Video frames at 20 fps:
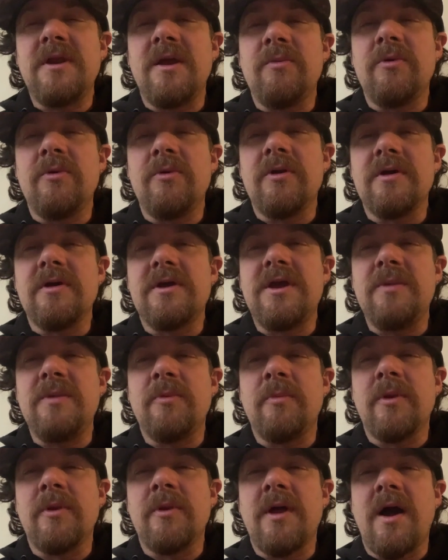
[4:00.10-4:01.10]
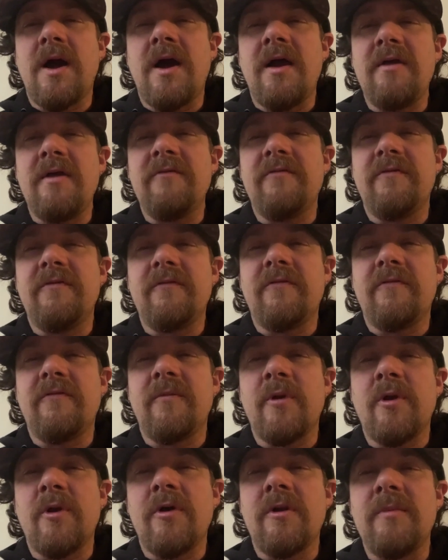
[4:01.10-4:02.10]
able to keep them alive
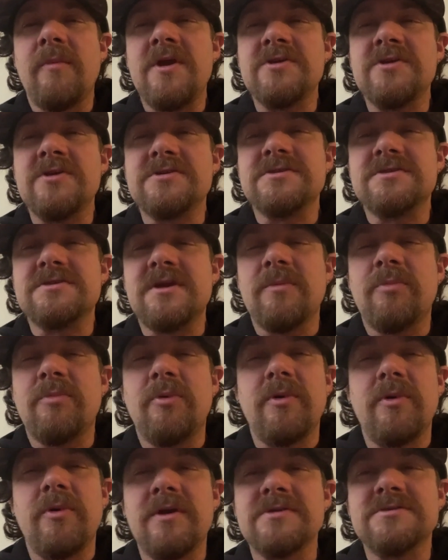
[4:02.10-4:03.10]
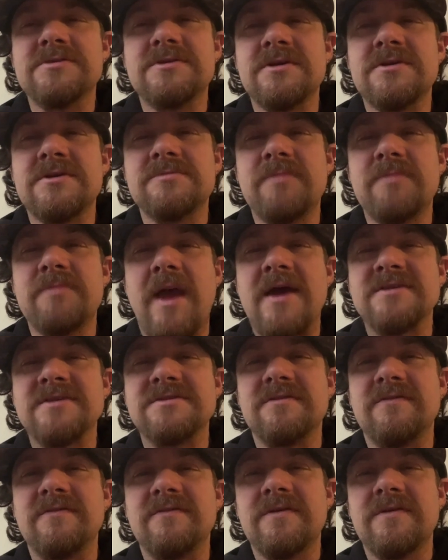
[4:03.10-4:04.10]
from an automation standpoint is, is
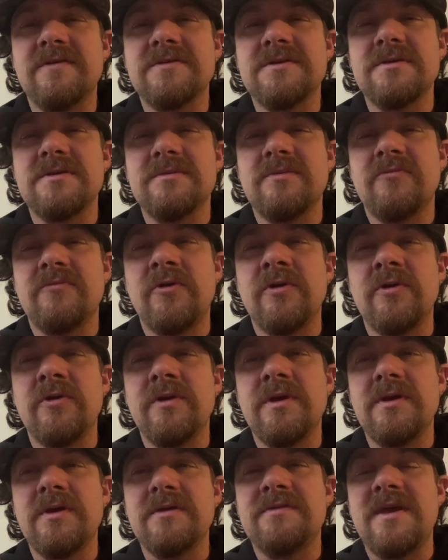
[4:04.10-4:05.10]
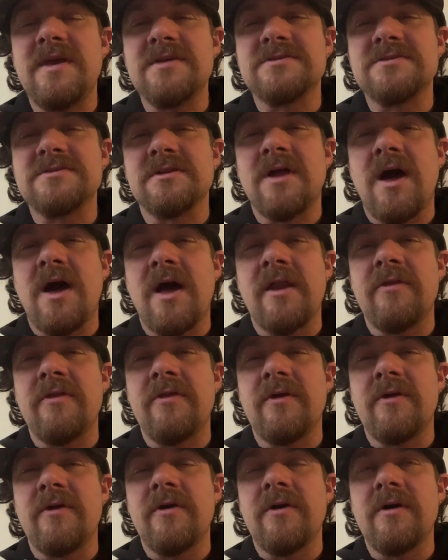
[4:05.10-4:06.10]
massive. It, it really it takes a lot
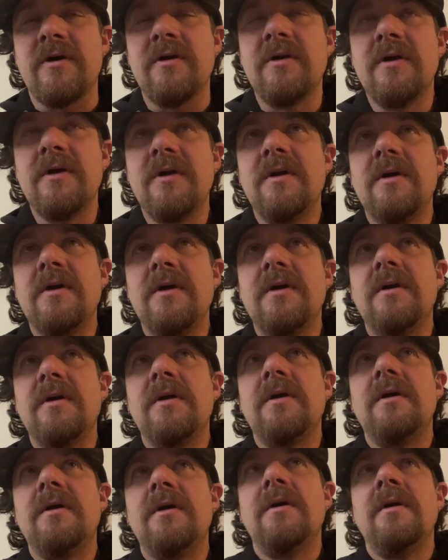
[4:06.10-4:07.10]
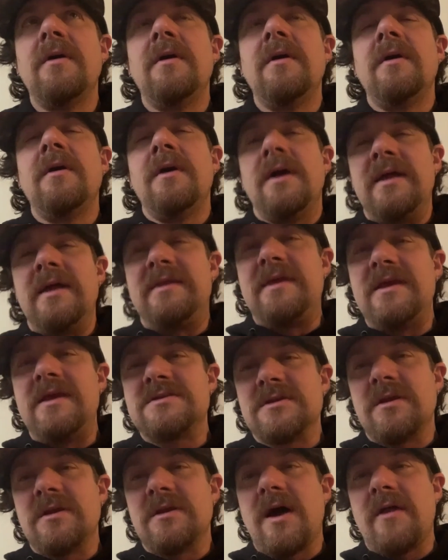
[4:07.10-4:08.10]
of the it
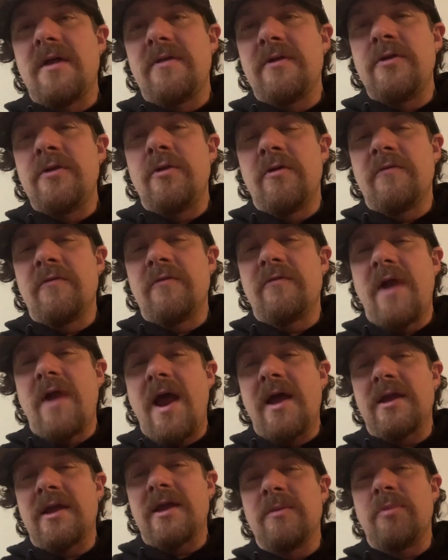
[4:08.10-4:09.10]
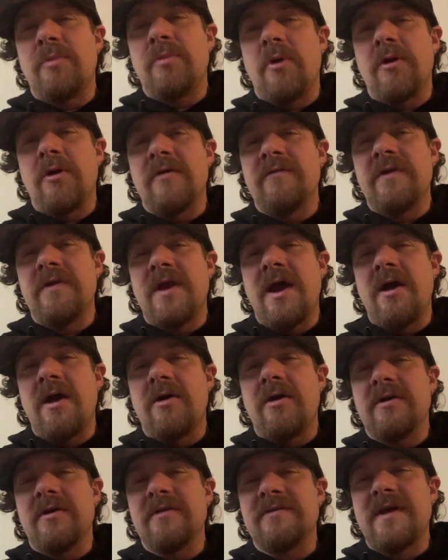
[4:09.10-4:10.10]
takes a lot of the nerve wracking part of it
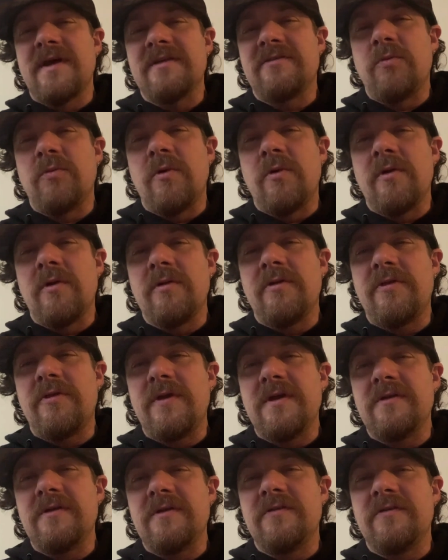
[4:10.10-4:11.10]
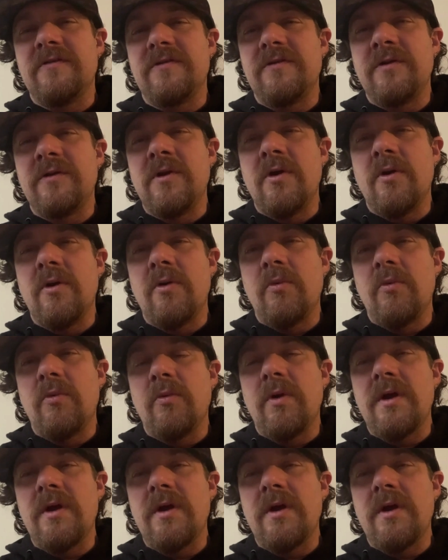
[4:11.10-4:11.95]
out because that's one of the things you know